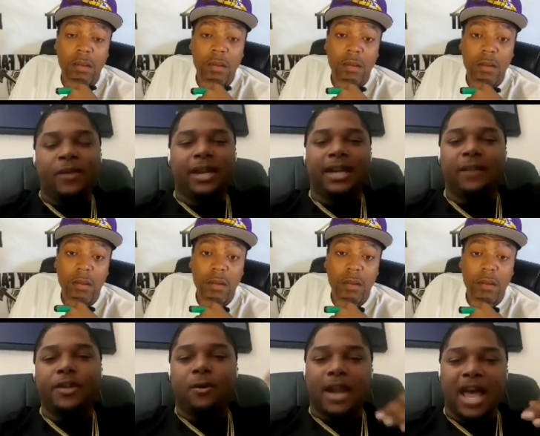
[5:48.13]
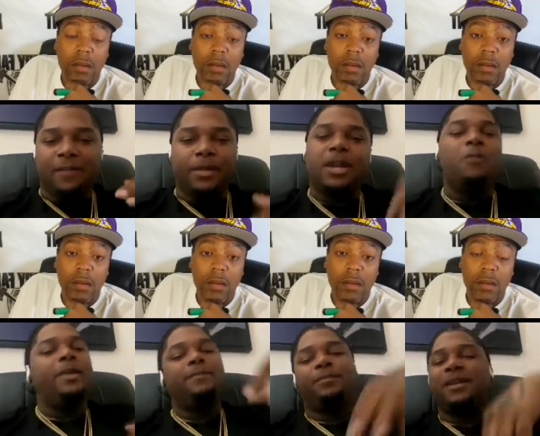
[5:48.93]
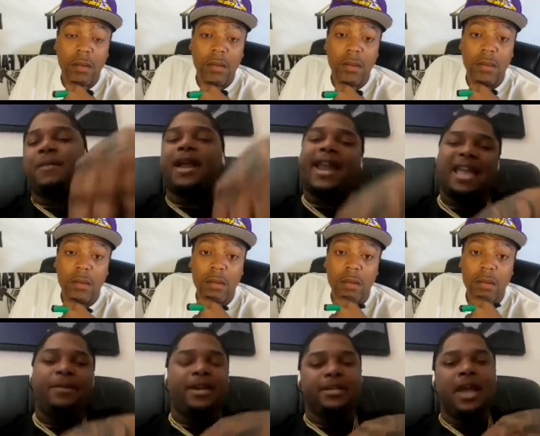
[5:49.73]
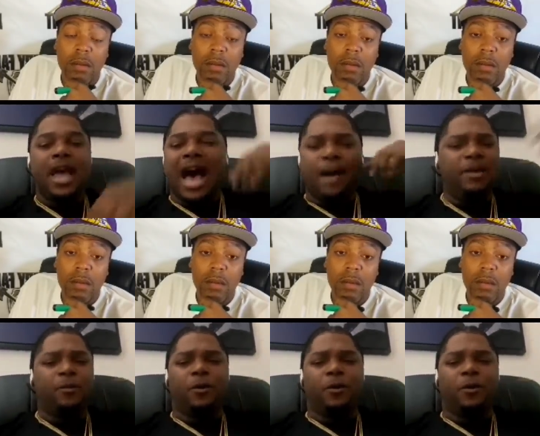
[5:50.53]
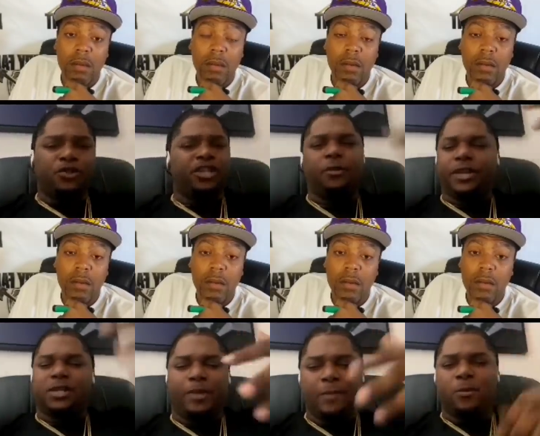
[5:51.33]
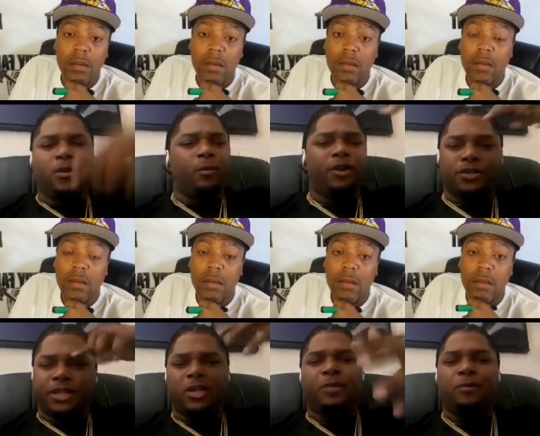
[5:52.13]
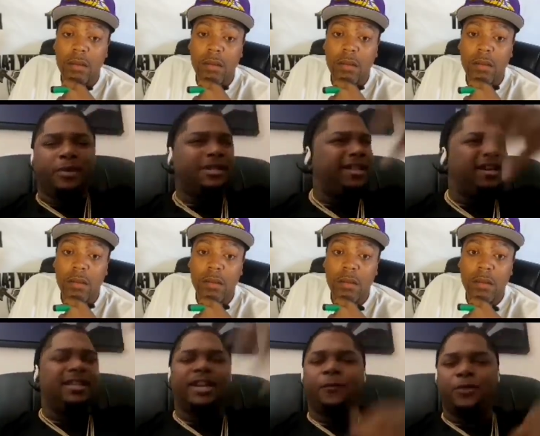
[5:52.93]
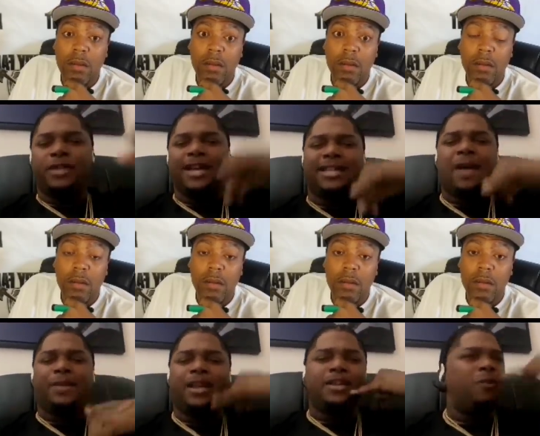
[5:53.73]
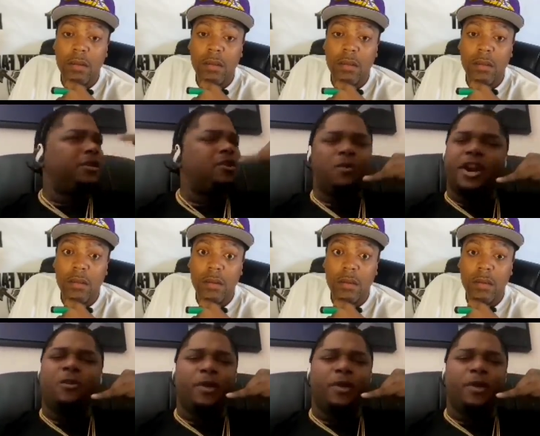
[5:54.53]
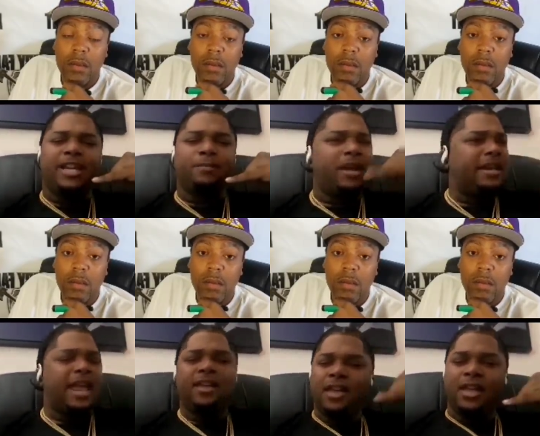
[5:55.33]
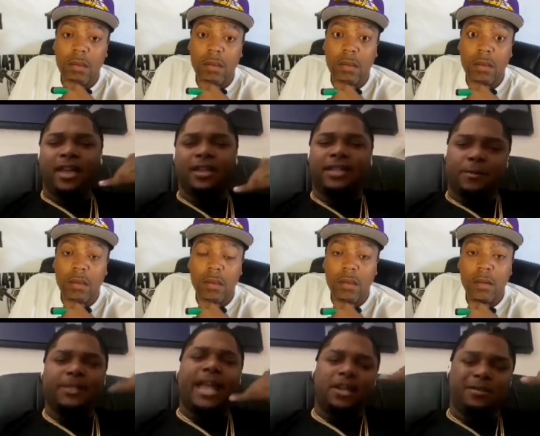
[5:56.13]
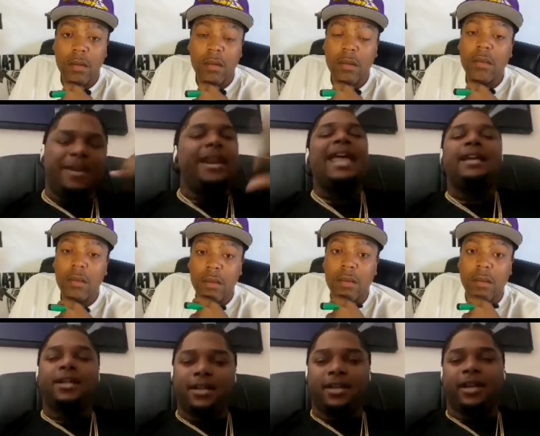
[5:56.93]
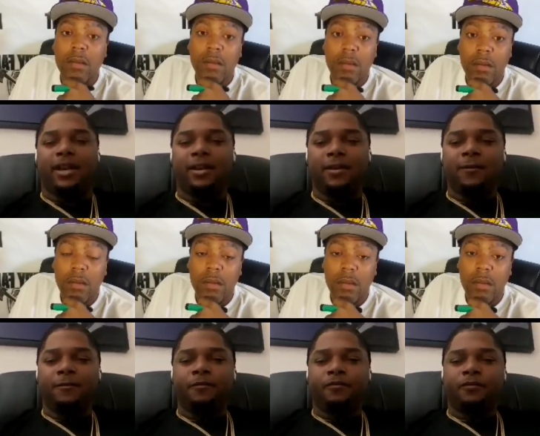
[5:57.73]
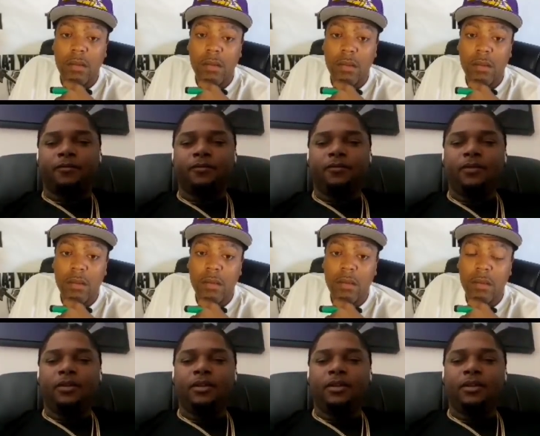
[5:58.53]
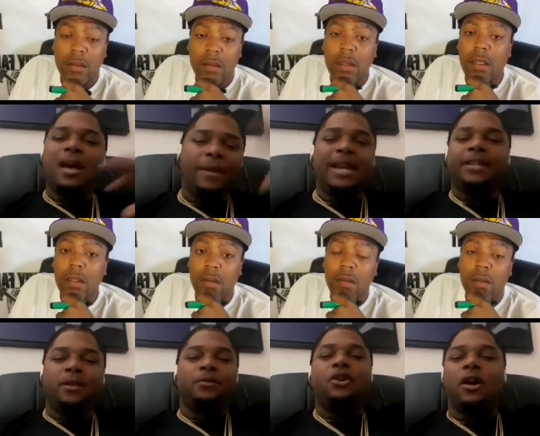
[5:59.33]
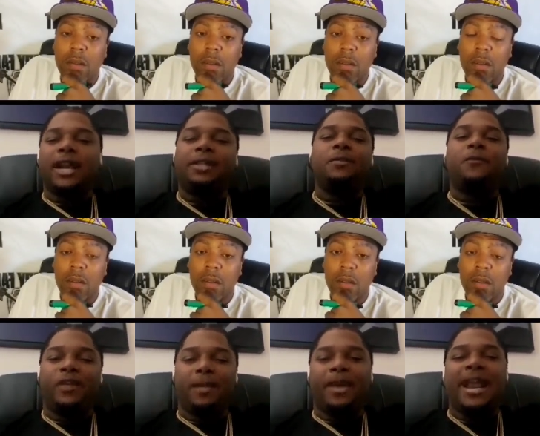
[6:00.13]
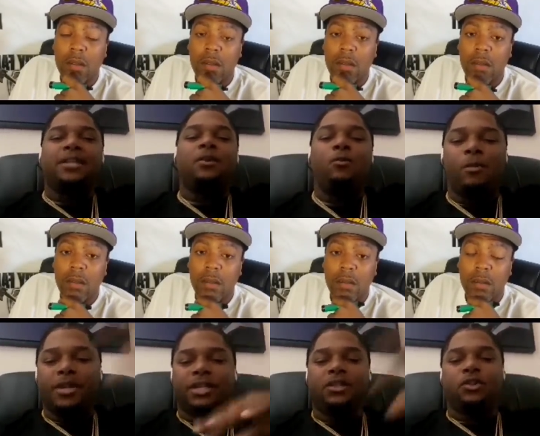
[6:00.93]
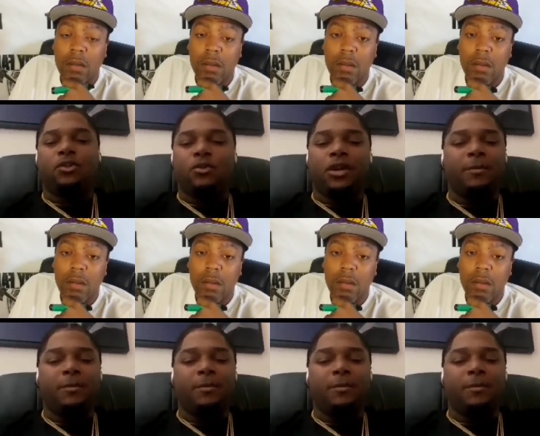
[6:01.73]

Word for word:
Speaker 1: and live your life, but don't be putting my name because I be with real serious people. When real serious people be seeing these interviews, they tapping in. Yo, what's going on with all this, man? They is them is they man, they good. I mean, let them talk, let them vent, man. That's a woman. She scorned